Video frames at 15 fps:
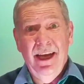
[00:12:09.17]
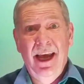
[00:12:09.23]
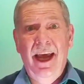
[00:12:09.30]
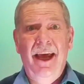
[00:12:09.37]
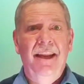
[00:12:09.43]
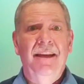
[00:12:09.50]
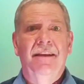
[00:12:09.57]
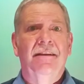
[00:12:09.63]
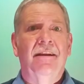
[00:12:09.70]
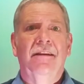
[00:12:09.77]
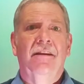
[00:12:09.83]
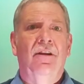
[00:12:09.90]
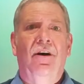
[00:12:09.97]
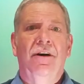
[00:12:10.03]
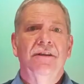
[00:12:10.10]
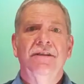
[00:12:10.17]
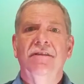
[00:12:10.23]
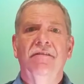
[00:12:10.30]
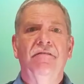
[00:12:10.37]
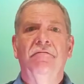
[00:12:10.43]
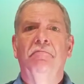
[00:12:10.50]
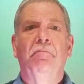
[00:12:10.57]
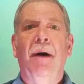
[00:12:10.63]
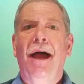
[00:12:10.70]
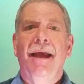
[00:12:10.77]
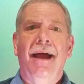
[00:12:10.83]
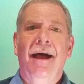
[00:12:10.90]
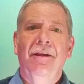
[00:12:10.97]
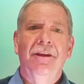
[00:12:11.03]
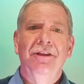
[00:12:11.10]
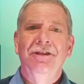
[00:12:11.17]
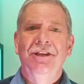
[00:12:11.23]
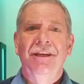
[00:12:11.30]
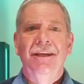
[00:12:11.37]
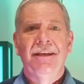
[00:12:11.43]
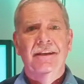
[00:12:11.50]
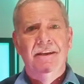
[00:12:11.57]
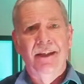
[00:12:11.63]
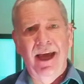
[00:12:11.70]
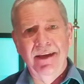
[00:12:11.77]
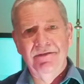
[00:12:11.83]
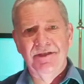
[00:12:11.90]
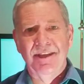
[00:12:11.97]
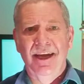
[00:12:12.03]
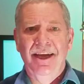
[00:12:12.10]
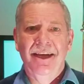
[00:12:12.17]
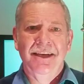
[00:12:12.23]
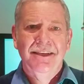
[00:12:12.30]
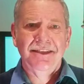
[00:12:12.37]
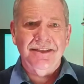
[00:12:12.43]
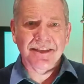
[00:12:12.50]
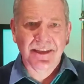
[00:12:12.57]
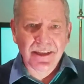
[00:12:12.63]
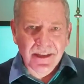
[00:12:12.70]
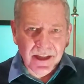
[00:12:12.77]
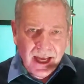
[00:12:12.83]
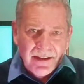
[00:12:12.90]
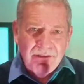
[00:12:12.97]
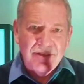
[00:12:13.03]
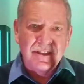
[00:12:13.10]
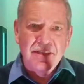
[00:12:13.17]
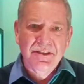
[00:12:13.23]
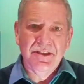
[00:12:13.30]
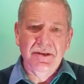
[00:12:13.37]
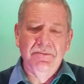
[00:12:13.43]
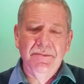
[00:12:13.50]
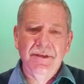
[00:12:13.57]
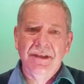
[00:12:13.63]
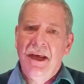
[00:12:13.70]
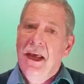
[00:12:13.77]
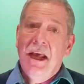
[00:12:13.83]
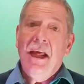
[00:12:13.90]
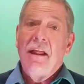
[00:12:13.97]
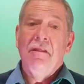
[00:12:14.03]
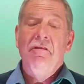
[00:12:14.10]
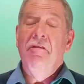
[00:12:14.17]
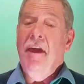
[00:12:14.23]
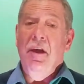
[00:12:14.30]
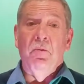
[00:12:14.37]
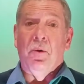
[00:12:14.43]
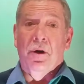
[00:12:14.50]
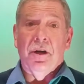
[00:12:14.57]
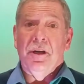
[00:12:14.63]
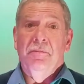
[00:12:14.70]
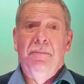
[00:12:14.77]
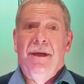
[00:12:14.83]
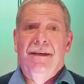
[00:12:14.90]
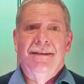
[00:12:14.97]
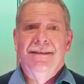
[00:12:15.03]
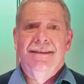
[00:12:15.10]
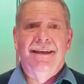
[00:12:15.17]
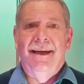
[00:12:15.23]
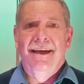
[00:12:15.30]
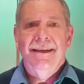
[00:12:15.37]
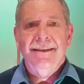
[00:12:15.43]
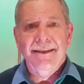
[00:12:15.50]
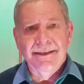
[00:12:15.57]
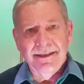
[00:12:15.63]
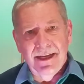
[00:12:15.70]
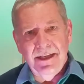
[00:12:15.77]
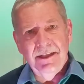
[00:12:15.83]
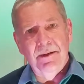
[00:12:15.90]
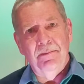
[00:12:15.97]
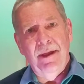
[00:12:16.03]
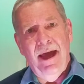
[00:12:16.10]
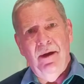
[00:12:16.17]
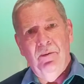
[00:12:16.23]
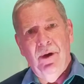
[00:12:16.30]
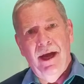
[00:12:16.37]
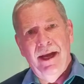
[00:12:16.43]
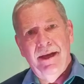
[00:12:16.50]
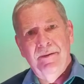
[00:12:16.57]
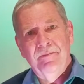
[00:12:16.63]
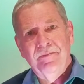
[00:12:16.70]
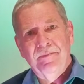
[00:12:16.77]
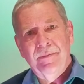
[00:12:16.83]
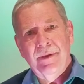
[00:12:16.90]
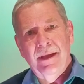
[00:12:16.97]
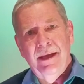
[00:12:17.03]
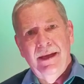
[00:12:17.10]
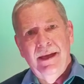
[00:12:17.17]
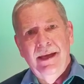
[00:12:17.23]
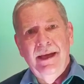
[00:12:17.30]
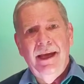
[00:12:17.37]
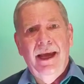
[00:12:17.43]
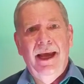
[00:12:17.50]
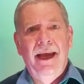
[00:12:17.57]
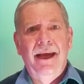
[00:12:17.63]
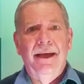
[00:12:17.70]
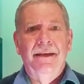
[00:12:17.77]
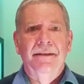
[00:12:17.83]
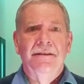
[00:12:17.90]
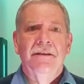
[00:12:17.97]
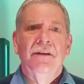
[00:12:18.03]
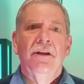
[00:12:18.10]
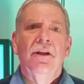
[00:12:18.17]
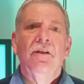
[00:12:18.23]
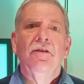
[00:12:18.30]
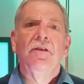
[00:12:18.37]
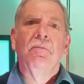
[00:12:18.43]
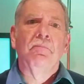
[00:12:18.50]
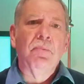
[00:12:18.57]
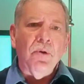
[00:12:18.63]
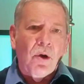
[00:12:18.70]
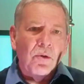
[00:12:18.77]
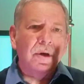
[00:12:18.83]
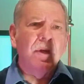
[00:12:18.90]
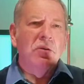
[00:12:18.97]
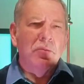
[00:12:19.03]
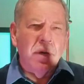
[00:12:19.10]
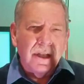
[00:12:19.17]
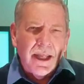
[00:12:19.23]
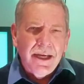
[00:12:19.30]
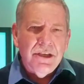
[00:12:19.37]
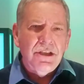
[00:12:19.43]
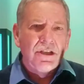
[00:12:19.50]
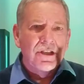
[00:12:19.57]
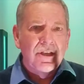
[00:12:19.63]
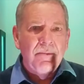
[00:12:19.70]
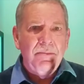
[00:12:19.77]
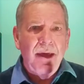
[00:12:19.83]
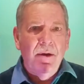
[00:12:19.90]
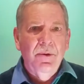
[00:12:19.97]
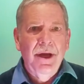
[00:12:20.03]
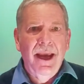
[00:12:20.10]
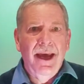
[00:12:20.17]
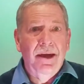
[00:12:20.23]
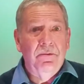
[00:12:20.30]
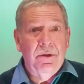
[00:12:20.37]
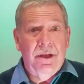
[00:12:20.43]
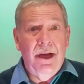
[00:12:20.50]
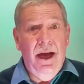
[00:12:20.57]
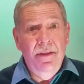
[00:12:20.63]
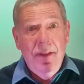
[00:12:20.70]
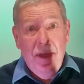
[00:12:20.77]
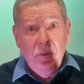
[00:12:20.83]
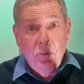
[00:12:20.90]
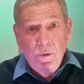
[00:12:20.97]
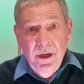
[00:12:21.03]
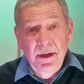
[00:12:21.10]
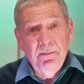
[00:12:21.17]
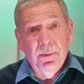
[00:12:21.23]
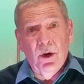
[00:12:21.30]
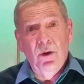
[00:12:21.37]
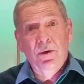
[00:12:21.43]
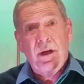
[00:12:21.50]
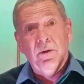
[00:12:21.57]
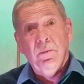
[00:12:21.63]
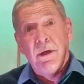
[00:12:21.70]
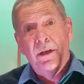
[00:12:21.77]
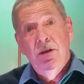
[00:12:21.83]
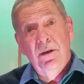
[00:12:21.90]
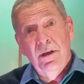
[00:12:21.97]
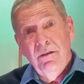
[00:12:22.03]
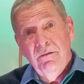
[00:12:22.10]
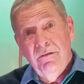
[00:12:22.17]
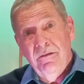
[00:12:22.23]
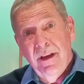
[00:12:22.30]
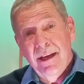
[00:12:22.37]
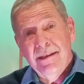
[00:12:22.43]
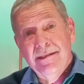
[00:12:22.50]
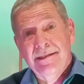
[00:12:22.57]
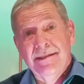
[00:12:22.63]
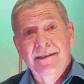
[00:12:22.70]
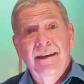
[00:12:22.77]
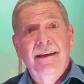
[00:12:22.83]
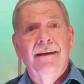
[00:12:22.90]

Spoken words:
And the laws of biology and life science and life systems, they work because God designed them that way. And the broken relationship that we had with God that we broke and we couldn't fix,